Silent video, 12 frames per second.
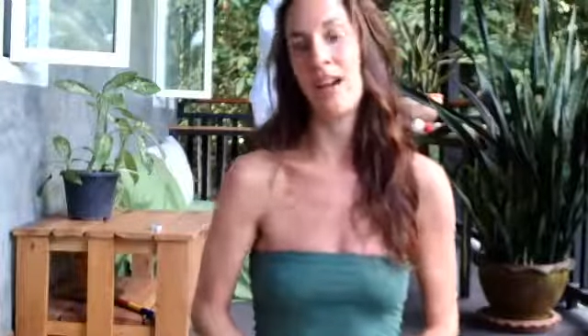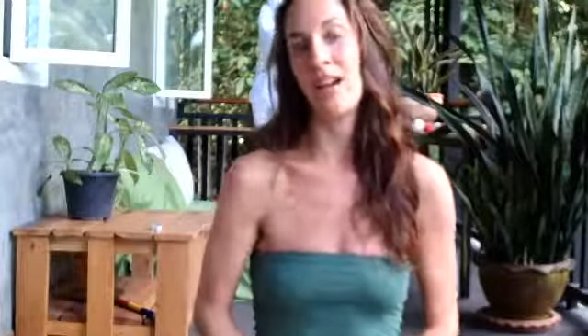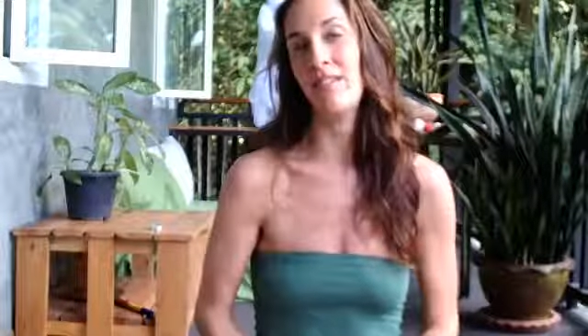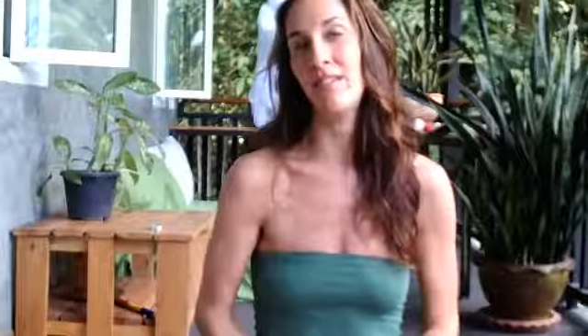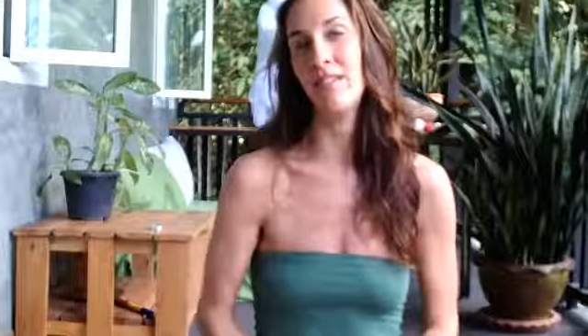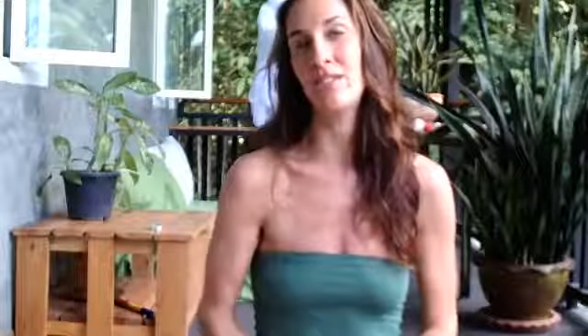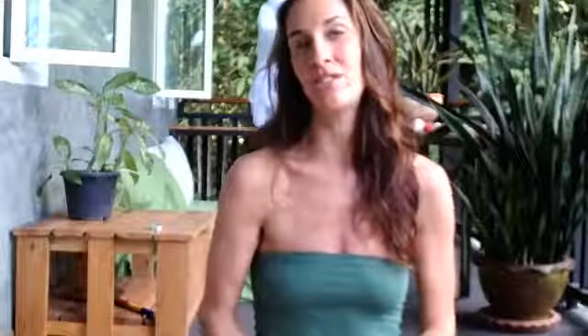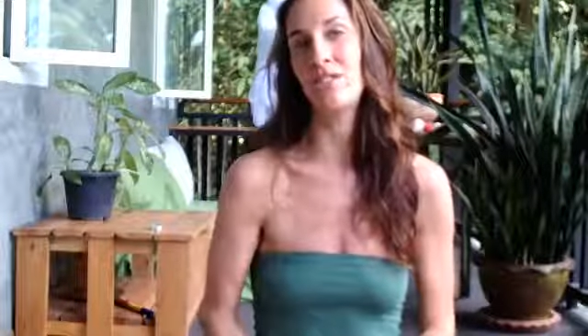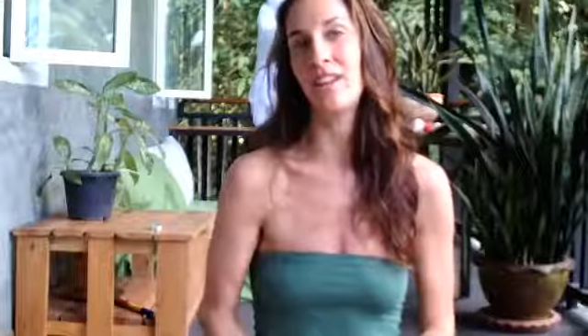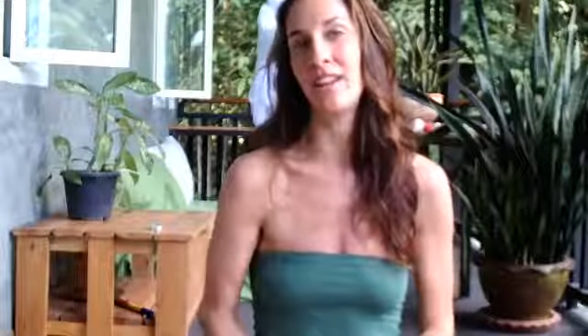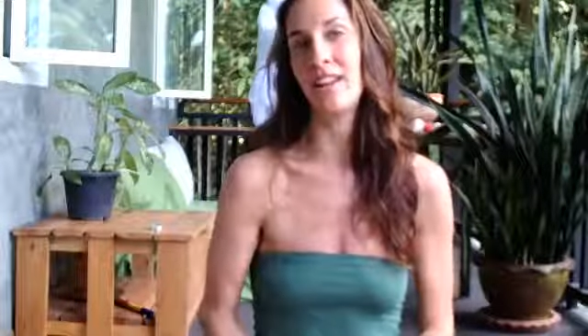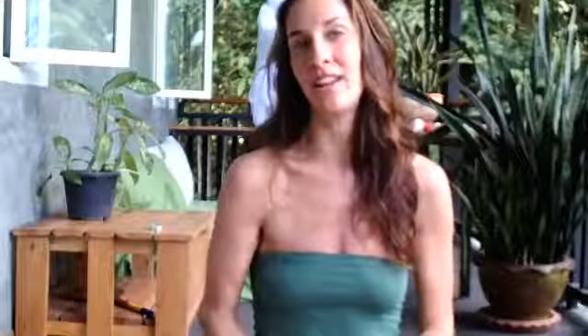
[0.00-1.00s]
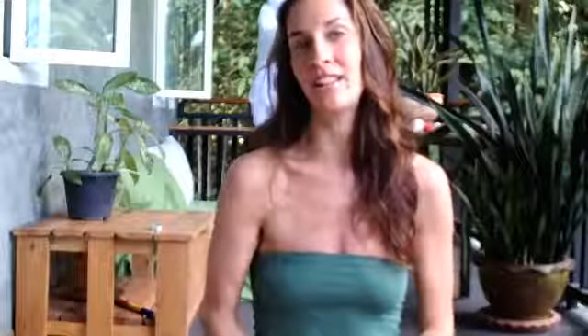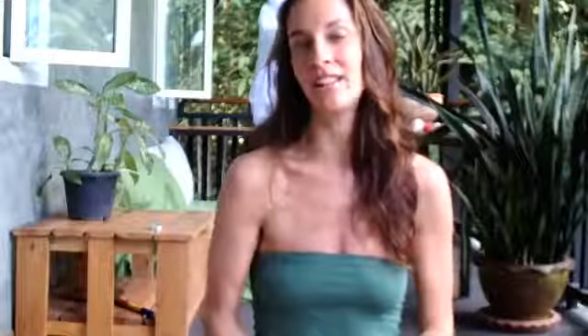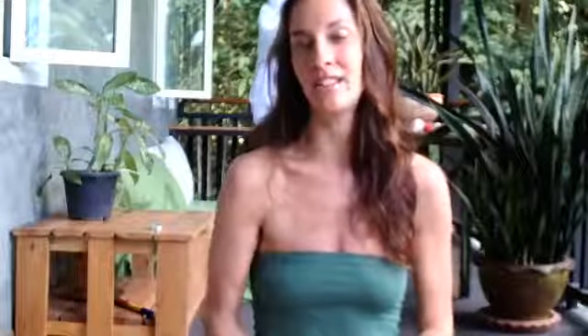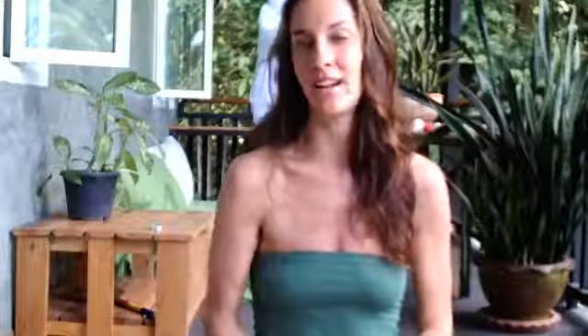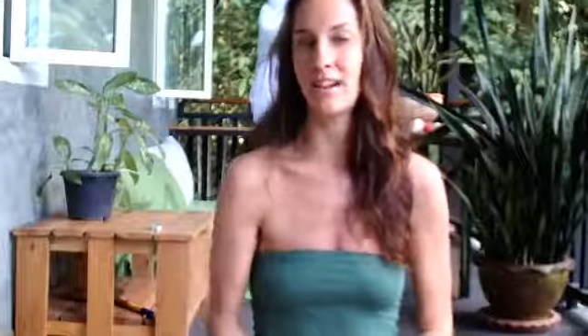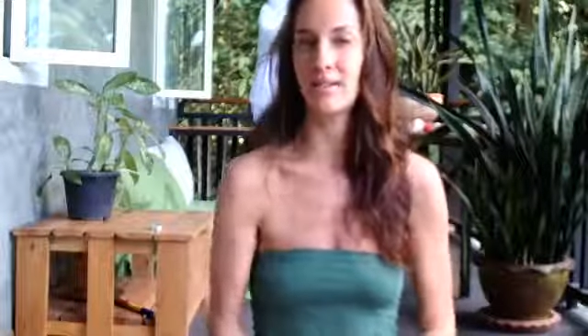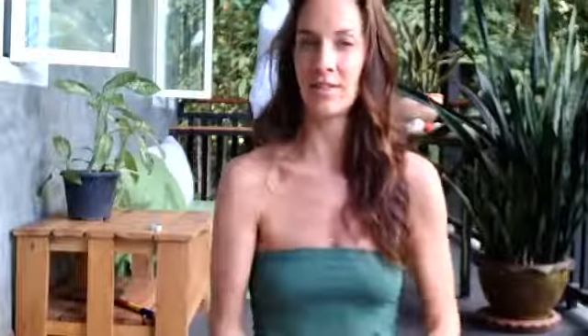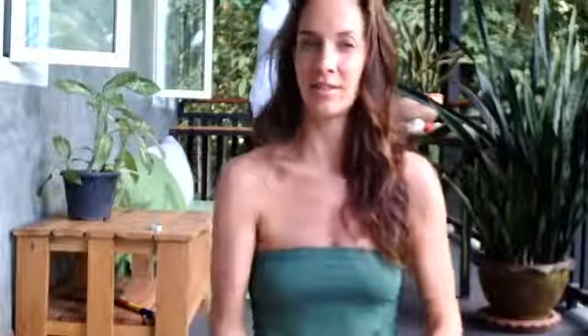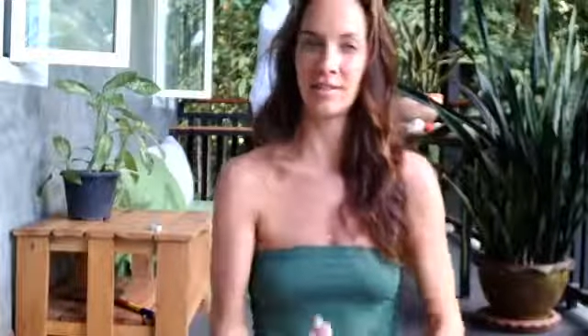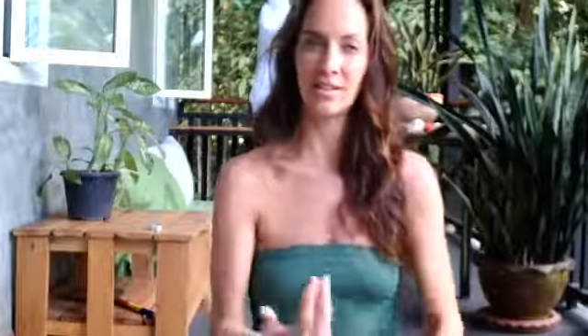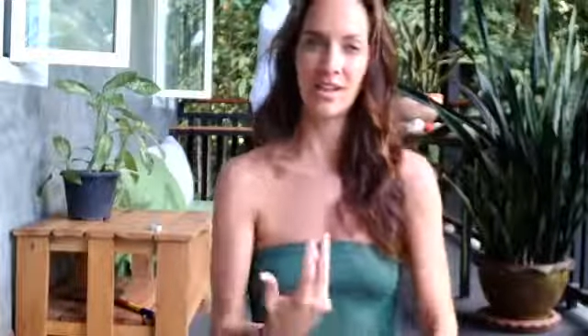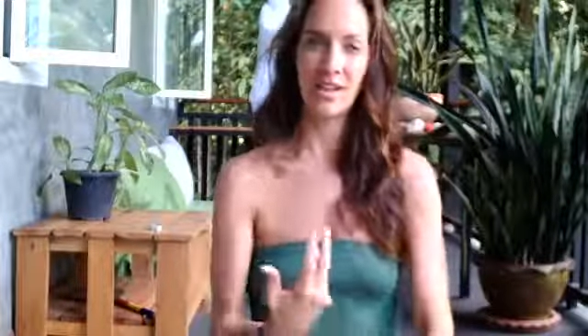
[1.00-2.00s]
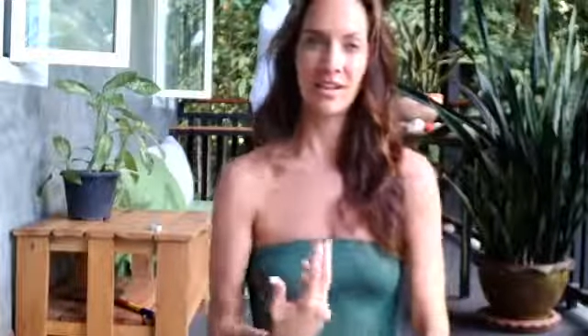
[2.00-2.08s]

having a jade egg inside of us,